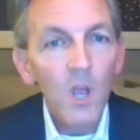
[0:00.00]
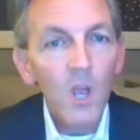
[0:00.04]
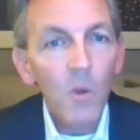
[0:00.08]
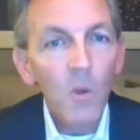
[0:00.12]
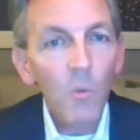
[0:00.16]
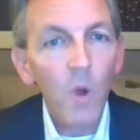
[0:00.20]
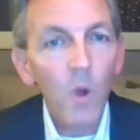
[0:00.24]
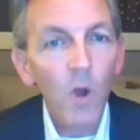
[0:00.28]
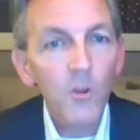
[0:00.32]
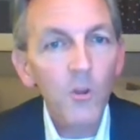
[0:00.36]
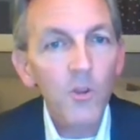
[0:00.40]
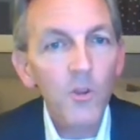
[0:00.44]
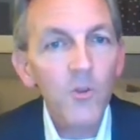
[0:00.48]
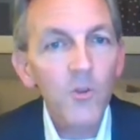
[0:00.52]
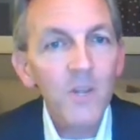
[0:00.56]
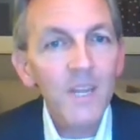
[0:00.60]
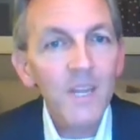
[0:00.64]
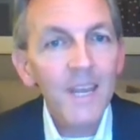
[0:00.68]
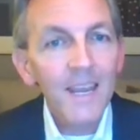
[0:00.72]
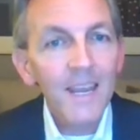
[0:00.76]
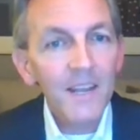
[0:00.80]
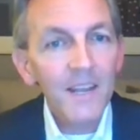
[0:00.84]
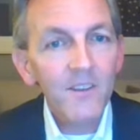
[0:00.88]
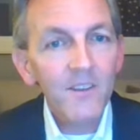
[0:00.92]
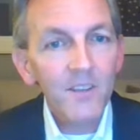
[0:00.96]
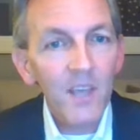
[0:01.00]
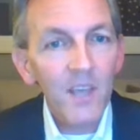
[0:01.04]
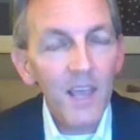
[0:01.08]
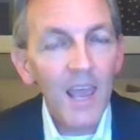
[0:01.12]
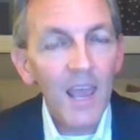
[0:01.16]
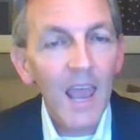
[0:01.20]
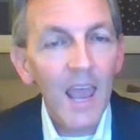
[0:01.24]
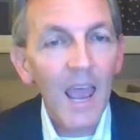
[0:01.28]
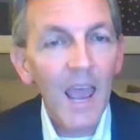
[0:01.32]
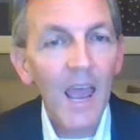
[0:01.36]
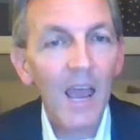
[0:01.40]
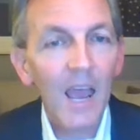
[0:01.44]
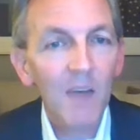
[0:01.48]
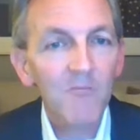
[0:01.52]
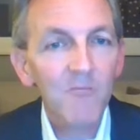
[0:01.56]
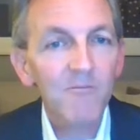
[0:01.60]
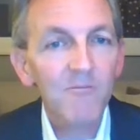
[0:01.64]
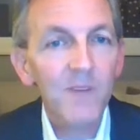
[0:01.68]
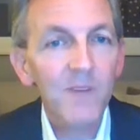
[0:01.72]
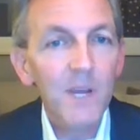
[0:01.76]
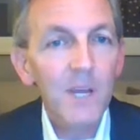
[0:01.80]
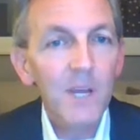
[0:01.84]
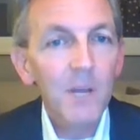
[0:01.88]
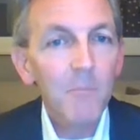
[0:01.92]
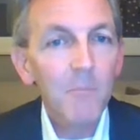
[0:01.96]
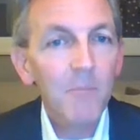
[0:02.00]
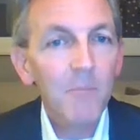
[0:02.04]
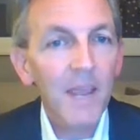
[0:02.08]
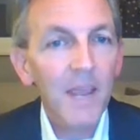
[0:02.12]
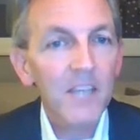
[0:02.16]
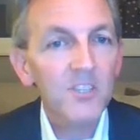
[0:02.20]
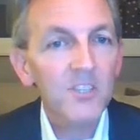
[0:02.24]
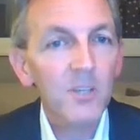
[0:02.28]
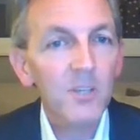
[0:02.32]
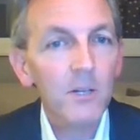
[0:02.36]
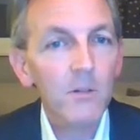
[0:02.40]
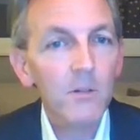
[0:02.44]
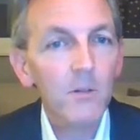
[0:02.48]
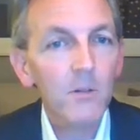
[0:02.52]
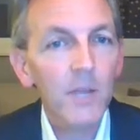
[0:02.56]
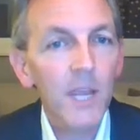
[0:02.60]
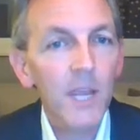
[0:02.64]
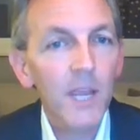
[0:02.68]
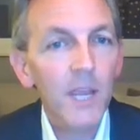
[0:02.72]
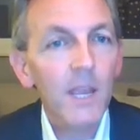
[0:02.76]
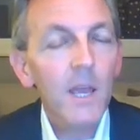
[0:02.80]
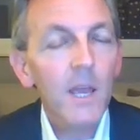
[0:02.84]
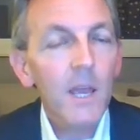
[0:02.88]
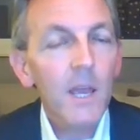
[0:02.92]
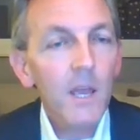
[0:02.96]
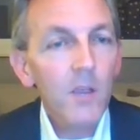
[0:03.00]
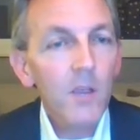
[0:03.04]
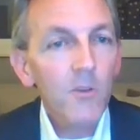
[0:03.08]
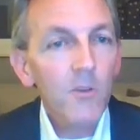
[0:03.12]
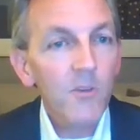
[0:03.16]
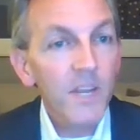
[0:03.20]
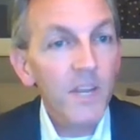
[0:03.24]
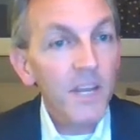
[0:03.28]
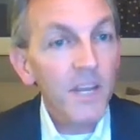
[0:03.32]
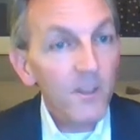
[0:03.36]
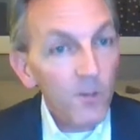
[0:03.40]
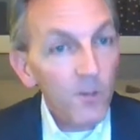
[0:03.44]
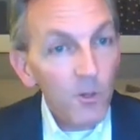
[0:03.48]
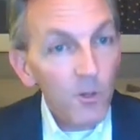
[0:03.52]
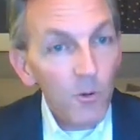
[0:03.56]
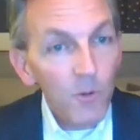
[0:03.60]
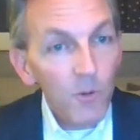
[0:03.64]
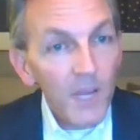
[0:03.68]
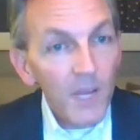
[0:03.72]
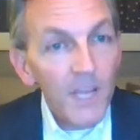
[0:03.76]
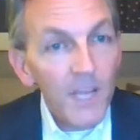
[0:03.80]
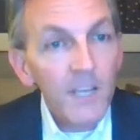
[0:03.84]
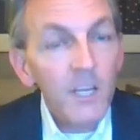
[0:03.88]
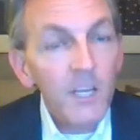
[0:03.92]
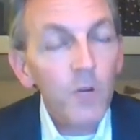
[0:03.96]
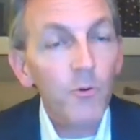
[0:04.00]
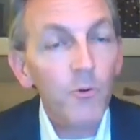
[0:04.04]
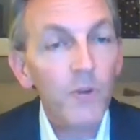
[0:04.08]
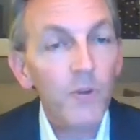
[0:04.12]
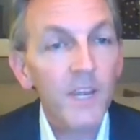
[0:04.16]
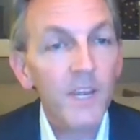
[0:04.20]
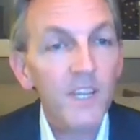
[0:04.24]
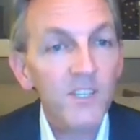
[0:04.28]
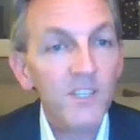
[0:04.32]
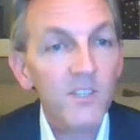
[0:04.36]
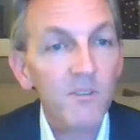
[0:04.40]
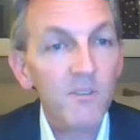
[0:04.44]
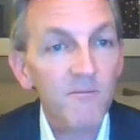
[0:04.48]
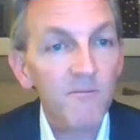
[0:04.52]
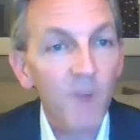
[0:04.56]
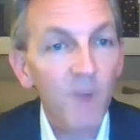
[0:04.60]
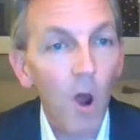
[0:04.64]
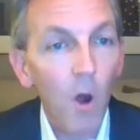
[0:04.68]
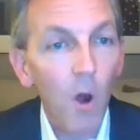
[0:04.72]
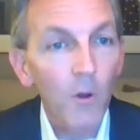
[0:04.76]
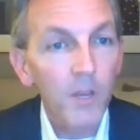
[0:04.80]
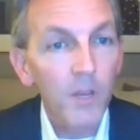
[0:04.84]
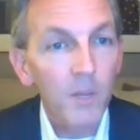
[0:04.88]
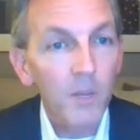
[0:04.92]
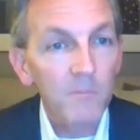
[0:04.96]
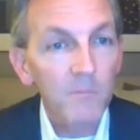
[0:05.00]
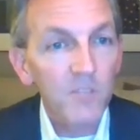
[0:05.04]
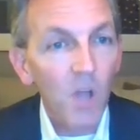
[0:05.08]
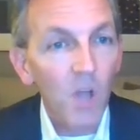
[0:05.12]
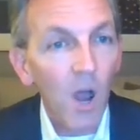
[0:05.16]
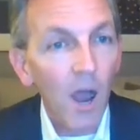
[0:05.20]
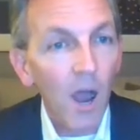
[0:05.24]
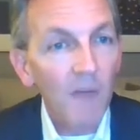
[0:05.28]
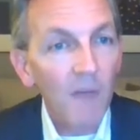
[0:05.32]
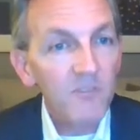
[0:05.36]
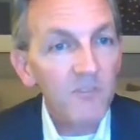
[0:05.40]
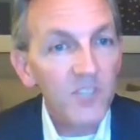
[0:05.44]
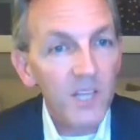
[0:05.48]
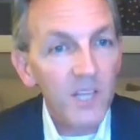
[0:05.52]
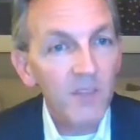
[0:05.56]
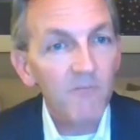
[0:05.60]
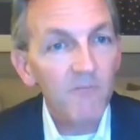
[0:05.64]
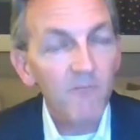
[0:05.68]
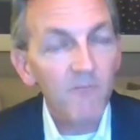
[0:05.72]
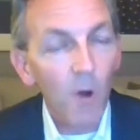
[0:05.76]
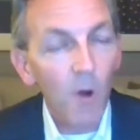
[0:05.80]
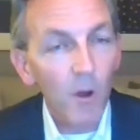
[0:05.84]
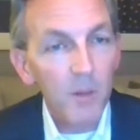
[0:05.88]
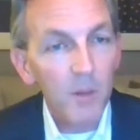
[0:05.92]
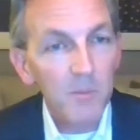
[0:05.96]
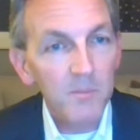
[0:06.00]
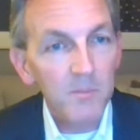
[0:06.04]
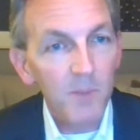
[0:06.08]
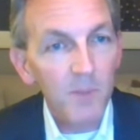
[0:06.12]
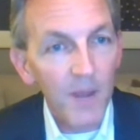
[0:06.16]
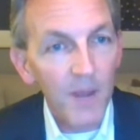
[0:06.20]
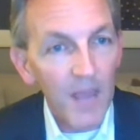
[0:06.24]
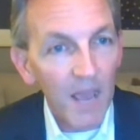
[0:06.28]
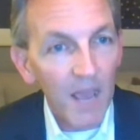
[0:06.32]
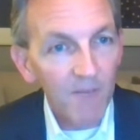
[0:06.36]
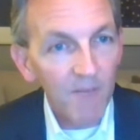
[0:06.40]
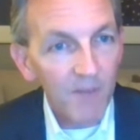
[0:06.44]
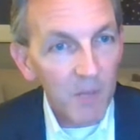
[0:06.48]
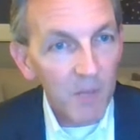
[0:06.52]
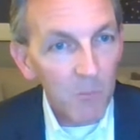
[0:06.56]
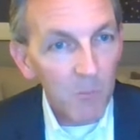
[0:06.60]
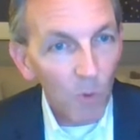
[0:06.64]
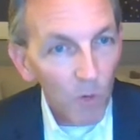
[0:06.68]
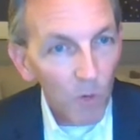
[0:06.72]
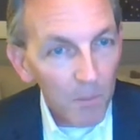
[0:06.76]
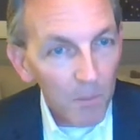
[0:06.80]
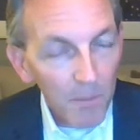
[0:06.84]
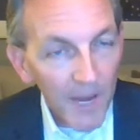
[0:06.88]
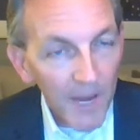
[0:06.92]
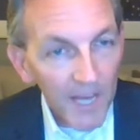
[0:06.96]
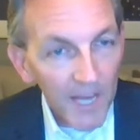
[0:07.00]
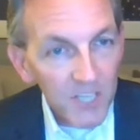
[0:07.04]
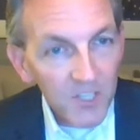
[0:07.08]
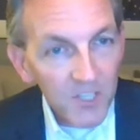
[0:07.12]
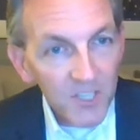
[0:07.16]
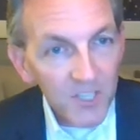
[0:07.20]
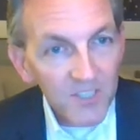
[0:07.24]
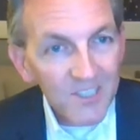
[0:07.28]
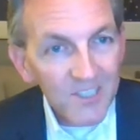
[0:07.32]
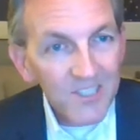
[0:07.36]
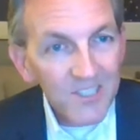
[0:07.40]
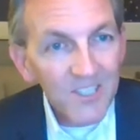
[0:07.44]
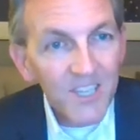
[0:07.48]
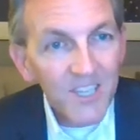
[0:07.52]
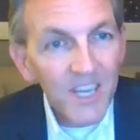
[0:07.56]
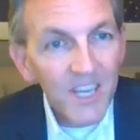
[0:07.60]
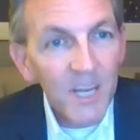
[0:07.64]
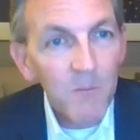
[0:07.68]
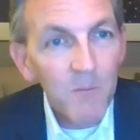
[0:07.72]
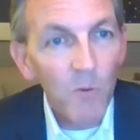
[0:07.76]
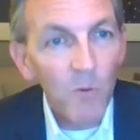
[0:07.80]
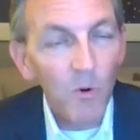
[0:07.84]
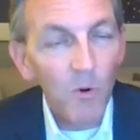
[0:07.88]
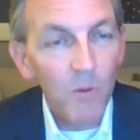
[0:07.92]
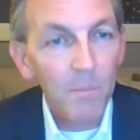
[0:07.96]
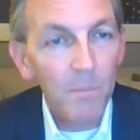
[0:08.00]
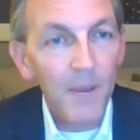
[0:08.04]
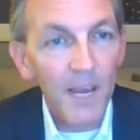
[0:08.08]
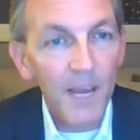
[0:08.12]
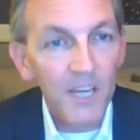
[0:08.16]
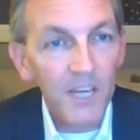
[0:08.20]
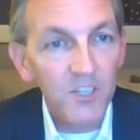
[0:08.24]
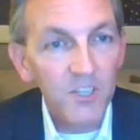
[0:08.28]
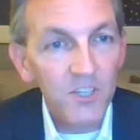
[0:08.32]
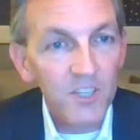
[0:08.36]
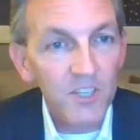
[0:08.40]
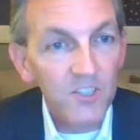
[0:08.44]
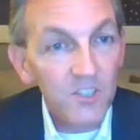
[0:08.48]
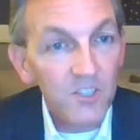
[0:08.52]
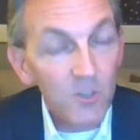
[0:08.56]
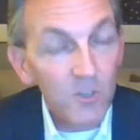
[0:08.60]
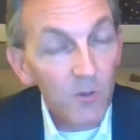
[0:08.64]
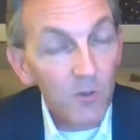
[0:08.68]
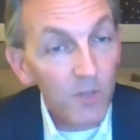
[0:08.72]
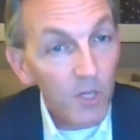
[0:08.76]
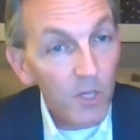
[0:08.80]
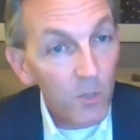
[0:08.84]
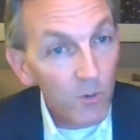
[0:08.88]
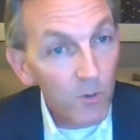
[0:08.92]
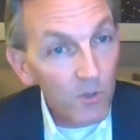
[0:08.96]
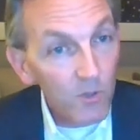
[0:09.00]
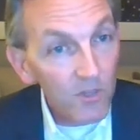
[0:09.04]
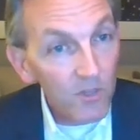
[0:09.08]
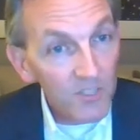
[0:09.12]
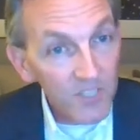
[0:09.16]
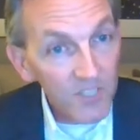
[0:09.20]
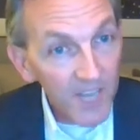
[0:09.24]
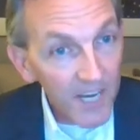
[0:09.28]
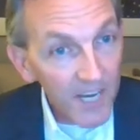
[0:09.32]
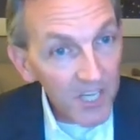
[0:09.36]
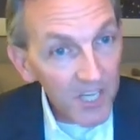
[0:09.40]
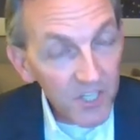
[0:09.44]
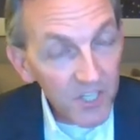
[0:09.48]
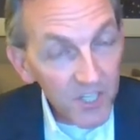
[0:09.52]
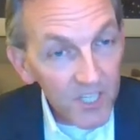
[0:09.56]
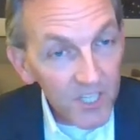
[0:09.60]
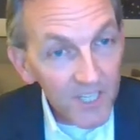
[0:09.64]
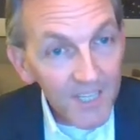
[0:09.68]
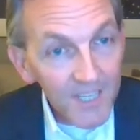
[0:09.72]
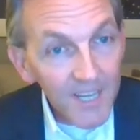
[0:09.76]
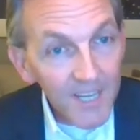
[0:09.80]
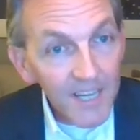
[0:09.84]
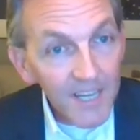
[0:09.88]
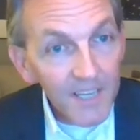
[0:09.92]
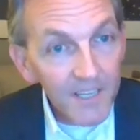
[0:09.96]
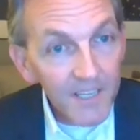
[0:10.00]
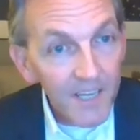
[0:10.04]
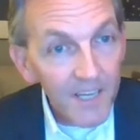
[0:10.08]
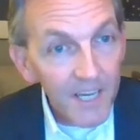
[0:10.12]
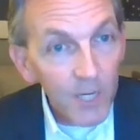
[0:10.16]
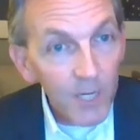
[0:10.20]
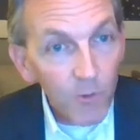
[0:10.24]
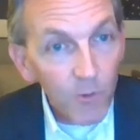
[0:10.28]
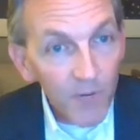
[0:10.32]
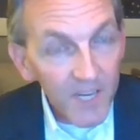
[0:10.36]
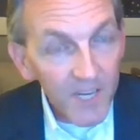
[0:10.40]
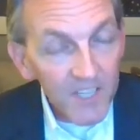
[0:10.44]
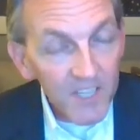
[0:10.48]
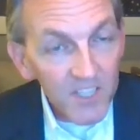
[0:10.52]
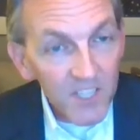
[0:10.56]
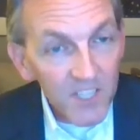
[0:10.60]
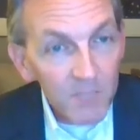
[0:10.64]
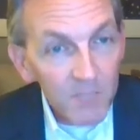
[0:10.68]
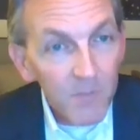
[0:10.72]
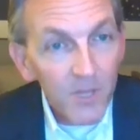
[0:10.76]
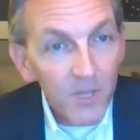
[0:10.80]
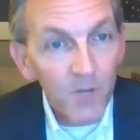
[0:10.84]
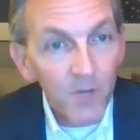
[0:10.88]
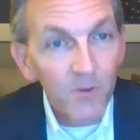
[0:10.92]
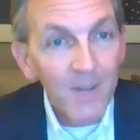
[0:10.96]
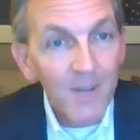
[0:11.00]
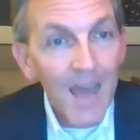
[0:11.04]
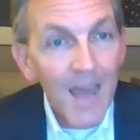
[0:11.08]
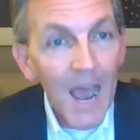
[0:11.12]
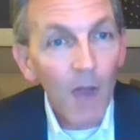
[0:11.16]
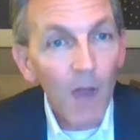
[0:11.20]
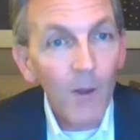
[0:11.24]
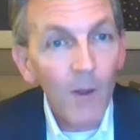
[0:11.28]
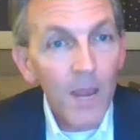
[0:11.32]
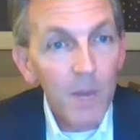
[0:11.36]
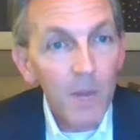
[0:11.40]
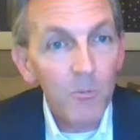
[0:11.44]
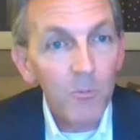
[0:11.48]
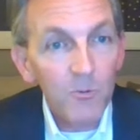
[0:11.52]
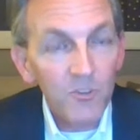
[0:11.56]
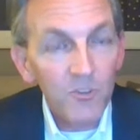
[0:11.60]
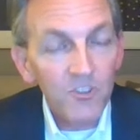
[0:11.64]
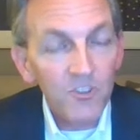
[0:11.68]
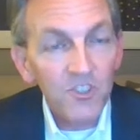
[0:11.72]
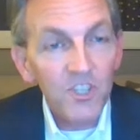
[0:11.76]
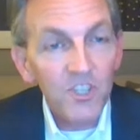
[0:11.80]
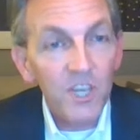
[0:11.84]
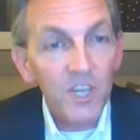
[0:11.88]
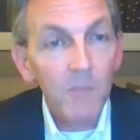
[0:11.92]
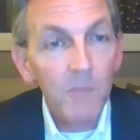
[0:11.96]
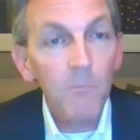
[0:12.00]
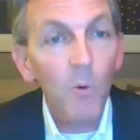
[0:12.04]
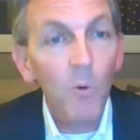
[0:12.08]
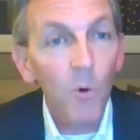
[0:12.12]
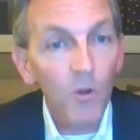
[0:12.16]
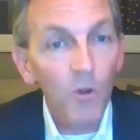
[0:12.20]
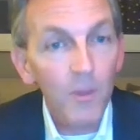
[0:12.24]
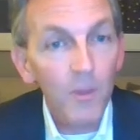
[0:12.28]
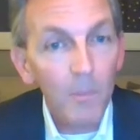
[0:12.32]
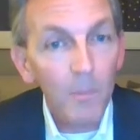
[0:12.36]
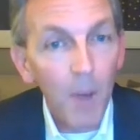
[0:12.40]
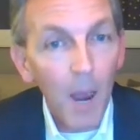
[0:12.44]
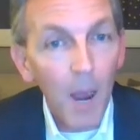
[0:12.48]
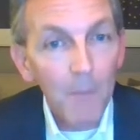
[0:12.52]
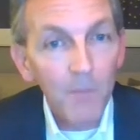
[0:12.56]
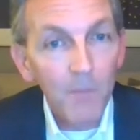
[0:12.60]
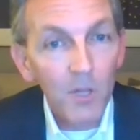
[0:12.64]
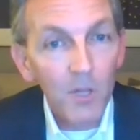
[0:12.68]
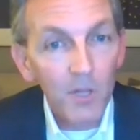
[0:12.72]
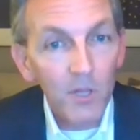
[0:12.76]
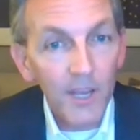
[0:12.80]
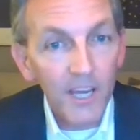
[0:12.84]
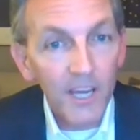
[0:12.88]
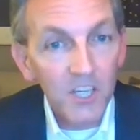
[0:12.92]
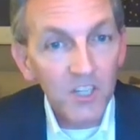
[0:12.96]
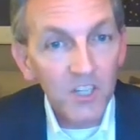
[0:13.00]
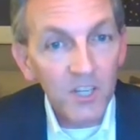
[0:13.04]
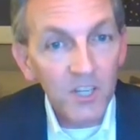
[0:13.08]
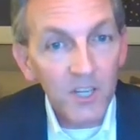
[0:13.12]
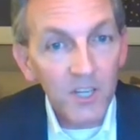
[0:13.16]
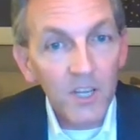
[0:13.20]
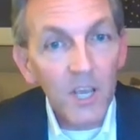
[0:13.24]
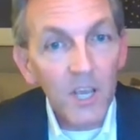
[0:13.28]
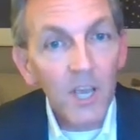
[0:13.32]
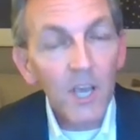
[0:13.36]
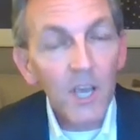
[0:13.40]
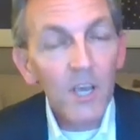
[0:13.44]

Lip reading: Well, you need to have you need to increase the volumes, offset the volumes by having more patients, seeing more patients, so the utilization decreases, but you're now able to see more of the population.